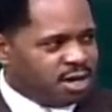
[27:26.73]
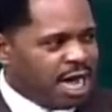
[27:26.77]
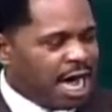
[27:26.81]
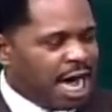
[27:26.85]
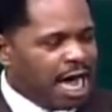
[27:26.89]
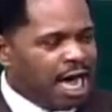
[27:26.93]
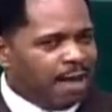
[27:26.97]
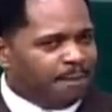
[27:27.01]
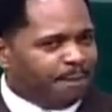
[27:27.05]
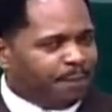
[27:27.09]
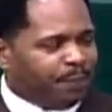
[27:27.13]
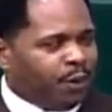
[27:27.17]

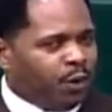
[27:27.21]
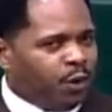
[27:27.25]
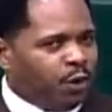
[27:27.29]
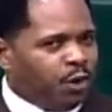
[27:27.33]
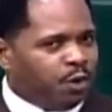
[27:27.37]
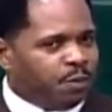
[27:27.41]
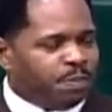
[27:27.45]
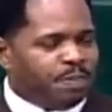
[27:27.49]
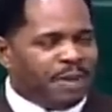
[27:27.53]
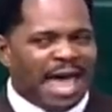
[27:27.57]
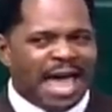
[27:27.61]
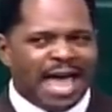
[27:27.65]
I
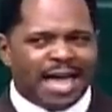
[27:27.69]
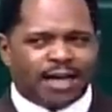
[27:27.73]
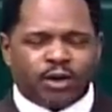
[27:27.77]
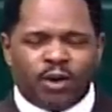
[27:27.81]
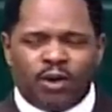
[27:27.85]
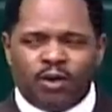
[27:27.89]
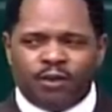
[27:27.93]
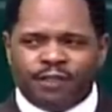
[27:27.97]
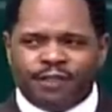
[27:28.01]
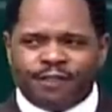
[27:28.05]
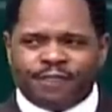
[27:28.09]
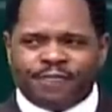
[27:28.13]
pulled
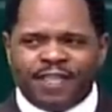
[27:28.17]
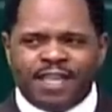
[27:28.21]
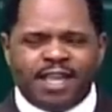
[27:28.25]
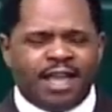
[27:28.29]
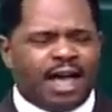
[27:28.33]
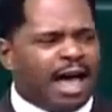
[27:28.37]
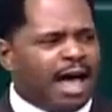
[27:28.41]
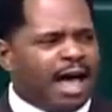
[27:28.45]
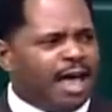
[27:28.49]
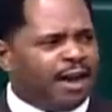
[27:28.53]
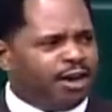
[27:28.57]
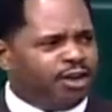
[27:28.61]
back on the
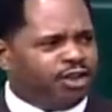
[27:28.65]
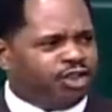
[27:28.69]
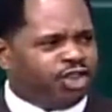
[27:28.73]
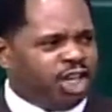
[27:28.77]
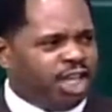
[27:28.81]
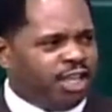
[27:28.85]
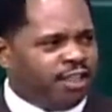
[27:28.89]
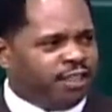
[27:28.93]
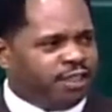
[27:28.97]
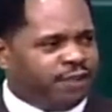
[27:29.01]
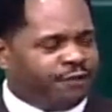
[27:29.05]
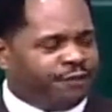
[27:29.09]

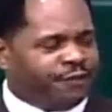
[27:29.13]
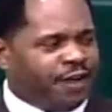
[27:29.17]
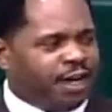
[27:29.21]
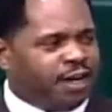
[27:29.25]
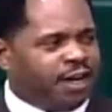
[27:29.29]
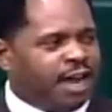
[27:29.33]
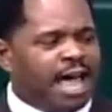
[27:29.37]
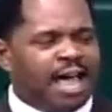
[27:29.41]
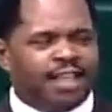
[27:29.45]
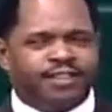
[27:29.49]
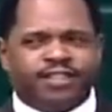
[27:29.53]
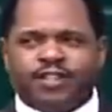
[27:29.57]
theology and the
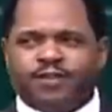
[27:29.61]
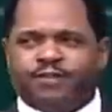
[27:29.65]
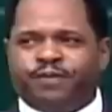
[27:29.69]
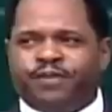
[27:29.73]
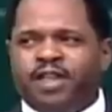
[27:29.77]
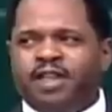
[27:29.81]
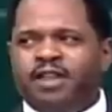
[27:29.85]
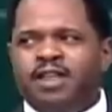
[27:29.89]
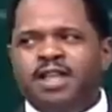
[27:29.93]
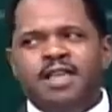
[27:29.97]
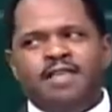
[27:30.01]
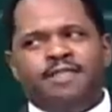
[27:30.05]

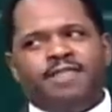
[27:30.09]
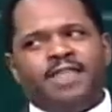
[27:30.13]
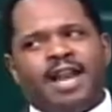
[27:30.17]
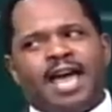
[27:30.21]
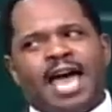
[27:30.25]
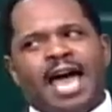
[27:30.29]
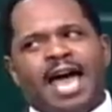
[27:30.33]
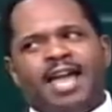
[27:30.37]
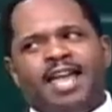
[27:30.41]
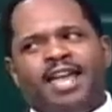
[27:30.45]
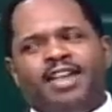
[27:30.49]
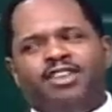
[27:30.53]
philosophy that
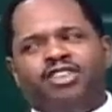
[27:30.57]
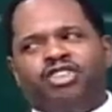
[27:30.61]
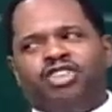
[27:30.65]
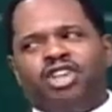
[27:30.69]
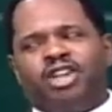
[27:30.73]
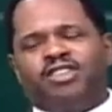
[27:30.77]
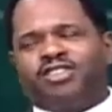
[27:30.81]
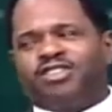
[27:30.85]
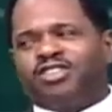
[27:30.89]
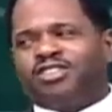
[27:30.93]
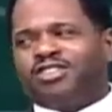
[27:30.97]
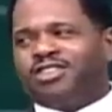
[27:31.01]
I had
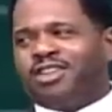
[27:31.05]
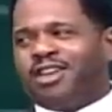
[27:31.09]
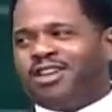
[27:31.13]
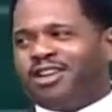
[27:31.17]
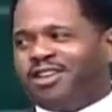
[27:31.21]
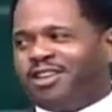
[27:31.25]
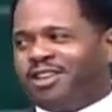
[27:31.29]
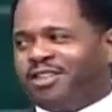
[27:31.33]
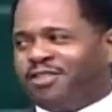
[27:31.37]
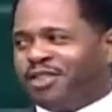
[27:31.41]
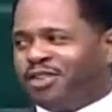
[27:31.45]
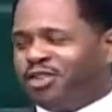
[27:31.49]
just
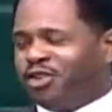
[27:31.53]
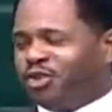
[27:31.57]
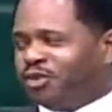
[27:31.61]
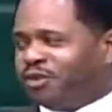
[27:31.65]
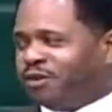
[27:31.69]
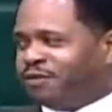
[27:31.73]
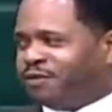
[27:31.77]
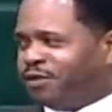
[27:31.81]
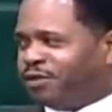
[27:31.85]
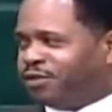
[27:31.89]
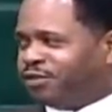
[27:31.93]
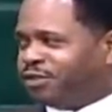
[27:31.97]
studied in the
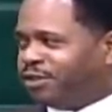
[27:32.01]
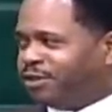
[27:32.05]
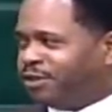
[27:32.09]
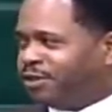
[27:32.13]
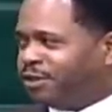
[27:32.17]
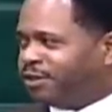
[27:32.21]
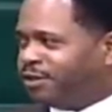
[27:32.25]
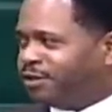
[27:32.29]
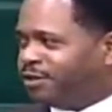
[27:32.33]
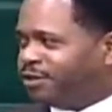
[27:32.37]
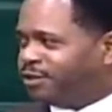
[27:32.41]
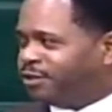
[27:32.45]

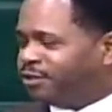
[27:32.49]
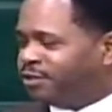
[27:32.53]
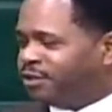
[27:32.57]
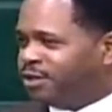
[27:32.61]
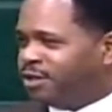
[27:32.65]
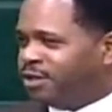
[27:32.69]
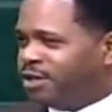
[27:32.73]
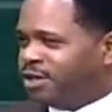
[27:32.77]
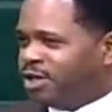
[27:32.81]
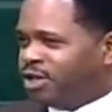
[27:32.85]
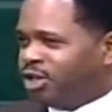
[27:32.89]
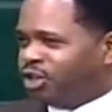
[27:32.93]
universities,
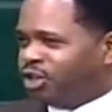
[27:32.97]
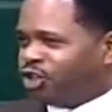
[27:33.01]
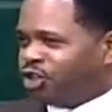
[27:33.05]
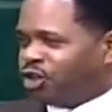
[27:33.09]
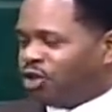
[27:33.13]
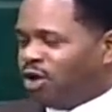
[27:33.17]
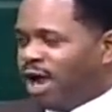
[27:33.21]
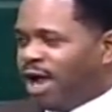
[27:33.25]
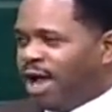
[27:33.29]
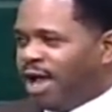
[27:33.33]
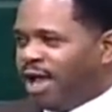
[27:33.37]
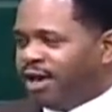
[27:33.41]

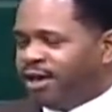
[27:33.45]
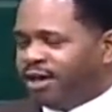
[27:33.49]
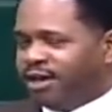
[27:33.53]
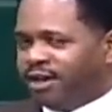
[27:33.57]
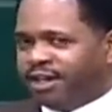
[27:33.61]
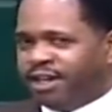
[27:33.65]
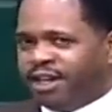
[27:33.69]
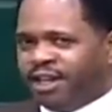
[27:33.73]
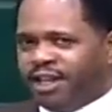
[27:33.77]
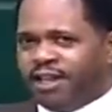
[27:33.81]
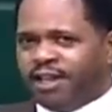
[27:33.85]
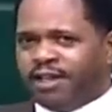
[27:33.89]
trying
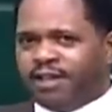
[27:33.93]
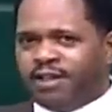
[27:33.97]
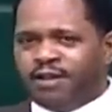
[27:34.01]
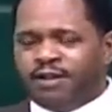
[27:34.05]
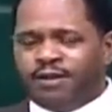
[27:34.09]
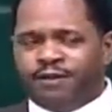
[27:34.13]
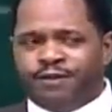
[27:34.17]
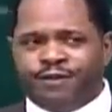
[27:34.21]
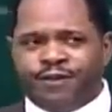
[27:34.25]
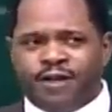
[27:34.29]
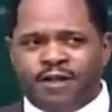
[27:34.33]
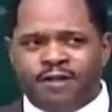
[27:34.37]
to
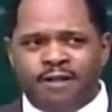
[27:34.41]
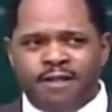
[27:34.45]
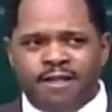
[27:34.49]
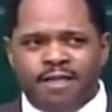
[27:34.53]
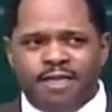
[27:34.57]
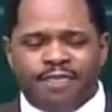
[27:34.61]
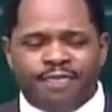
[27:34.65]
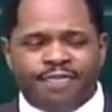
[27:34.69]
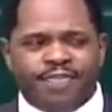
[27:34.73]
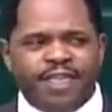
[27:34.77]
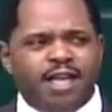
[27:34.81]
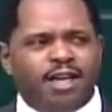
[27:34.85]
give
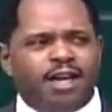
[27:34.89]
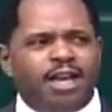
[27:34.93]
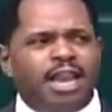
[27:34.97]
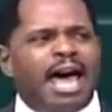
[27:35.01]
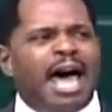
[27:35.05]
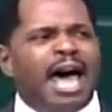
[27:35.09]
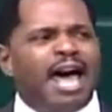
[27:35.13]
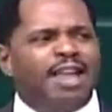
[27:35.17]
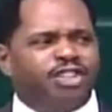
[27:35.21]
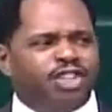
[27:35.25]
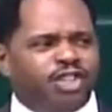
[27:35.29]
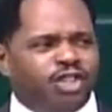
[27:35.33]

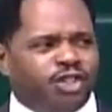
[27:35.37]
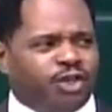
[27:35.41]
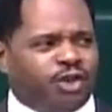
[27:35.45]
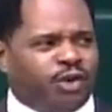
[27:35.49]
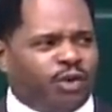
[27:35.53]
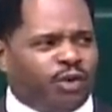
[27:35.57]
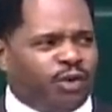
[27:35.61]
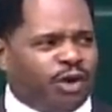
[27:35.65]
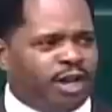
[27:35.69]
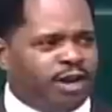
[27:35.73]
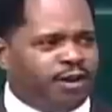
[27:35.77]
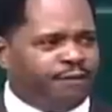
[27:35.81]

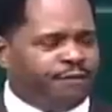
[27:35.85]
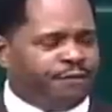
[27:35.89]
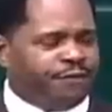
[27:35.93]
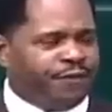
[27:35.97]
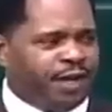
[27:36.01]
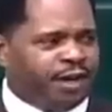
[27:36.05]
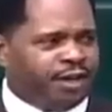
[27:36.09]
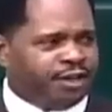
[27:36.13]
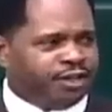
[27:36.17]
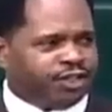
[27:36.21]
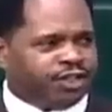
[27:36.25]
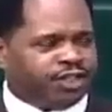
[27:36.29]
theological and
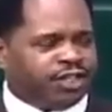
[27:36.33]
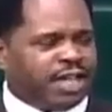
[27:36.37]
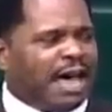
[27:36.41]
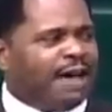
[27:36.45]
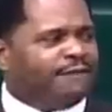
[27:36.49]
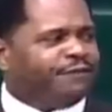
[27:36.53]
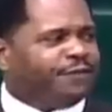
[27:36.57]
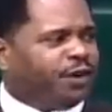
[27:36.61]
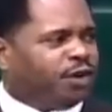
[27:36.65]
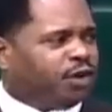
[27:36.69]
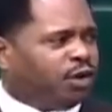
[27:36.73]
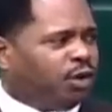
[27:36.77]

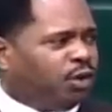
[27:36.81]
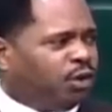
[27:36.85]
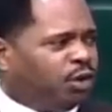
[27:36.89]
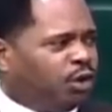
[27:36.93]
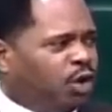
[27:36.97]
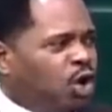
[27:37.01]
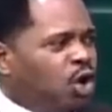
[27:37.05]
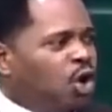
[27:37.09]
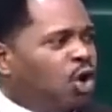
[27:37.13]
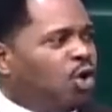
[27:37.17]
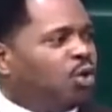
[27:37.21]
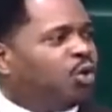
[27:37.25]

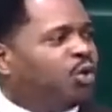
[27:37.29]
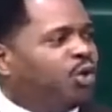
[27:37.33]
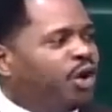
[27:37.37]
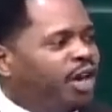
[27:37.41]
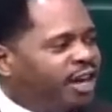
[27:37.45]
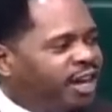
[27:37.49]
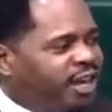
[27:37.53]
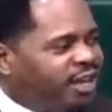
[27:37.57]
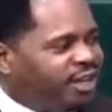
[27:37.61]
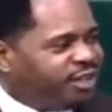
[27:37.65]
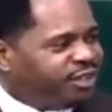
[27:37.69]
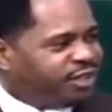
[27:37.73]
philosophical
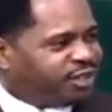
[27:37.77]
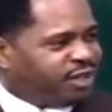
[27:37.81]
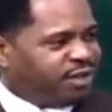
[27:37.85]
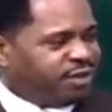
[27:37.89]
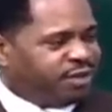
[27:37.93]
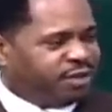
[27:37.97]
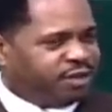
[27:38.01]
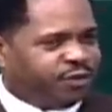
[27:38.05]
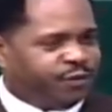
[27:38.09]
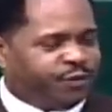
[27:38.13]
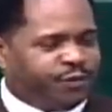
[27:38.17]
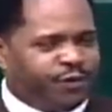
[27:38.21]

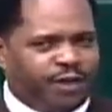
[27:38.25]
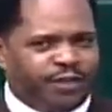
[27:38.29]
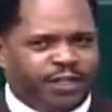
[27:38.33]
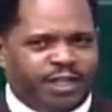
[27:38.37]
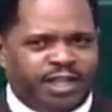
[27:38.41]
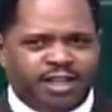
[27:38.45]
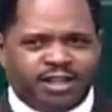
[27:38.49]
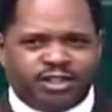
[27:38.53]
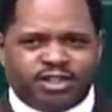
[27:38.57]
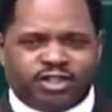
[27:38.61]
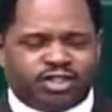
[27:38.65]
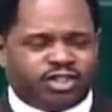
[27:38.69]
reasons for
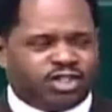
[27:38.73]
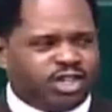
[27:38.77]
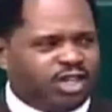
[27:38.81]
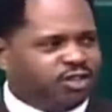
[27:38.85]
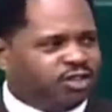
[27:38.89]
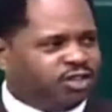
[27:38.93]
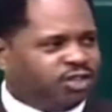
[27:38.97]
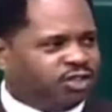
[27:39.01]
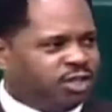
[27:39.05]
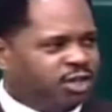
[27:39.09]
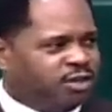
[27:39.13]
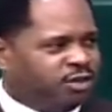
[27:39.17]
the
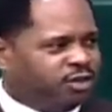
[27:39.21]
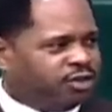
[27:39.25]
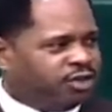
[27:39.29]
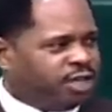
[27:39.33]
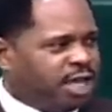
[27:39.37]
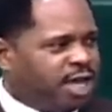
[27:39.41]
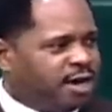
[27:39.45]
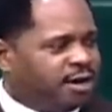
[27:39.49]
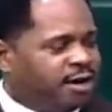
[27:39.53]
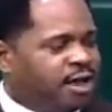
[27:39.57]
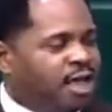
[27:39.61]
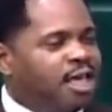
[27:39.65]
existence
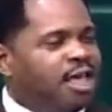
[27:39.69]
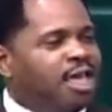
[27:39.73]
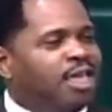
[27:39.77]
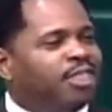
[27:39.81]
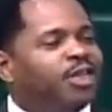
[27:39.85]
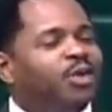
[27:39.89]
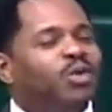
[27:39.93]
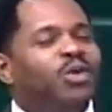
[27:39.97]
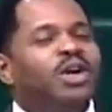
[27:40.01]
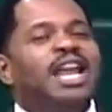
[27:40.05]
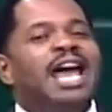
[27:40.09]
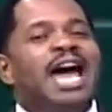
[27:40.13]
and
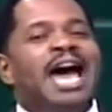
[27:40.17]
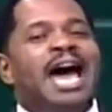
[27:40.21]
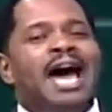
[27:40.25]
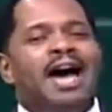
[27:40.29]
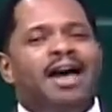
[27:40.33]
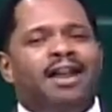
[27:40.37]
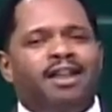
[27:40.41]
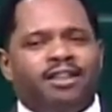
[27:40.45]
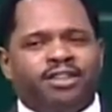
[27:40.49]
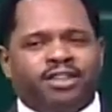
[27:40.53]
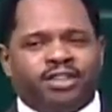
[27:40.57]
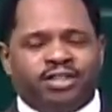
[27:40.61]
the
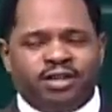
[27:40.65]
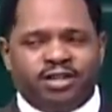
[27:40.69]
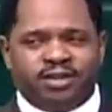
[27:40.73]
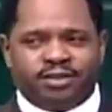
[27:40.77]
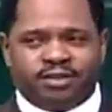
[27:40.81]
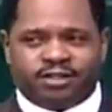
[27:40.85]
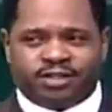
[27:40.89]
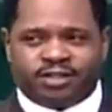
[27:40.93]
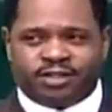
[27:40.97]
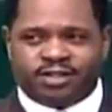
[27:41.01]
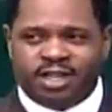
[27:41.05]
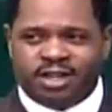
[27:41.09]
reality
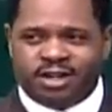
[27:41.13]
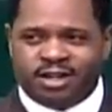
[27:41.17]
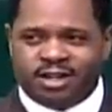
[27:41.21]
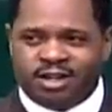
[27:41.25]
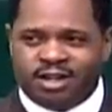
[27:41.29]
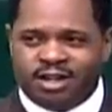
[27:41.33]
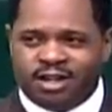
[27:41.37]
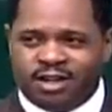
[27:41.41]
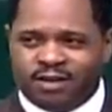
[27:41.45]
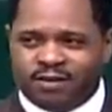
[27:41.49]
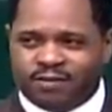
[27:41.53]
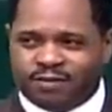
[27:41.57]
of sin
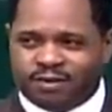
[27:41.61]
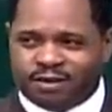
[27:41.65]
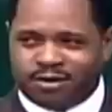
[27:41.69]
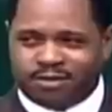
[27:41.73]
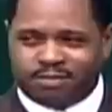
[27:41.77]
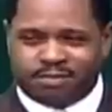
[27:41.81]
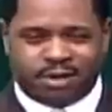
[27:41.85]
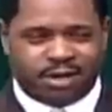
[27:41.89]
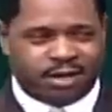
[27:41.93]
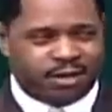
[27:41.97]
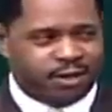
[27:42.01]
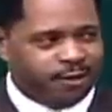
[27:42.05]
and
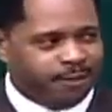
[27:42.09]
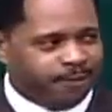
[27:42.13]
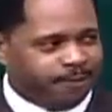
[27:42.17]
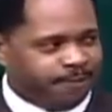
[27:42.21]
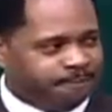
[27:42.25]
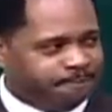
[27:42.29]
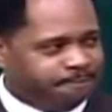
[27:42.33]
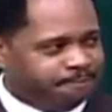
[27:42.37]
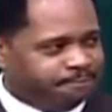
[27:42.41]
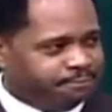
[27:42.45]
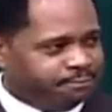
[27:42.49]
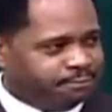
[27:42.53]
evil,
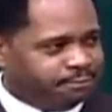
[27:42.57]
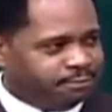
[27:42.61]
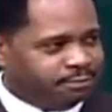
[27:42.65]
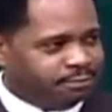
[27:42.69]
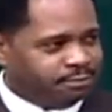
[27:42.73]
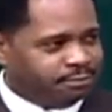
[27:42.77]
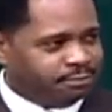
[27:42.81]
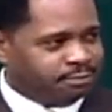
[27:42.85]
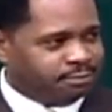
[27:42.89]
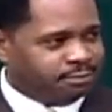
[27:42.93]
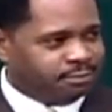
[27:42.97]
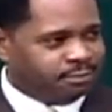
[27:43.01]
but
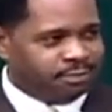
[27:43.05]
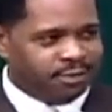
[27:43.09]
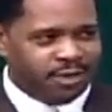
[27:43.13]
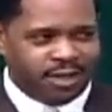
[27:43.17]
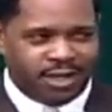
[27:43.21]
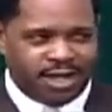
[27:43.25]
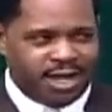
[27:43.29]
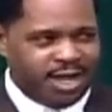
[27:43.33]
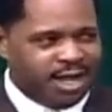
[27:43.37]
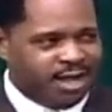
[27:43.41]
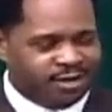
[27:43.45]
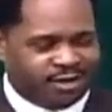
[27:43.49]

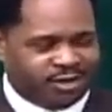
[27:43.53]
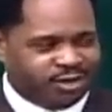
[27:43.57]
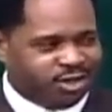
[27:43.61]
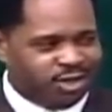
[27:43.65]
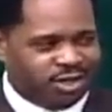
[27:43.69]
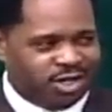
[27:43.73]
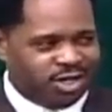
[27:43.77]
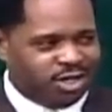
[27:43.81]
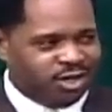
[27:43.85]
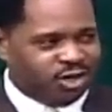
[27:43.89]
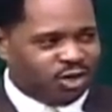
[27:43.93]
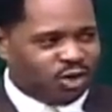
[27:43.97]
the
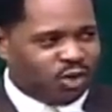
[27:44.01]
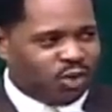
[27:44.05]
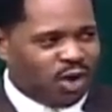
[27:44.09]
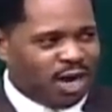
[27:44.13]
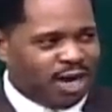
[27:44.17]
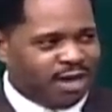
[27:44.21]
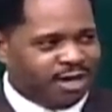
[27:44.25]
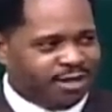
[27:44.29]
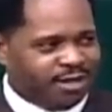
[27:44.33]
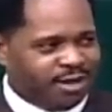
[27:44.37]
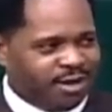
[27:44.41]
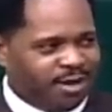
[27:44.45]
answer didn't
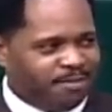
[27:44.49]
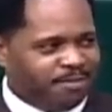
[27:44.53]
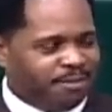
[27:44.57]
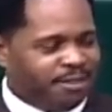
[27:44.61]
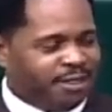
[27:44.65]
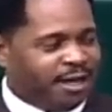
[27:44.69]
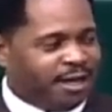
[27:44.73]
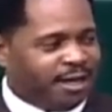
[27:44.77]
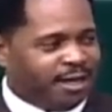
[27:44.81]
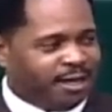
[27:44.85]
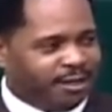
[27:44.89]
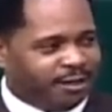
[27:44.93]
quite
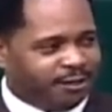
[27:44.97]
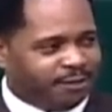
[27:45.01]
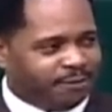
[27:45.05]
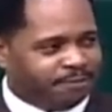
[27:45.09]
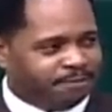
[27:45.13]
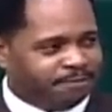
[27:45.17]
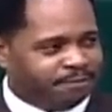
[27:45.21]
come there.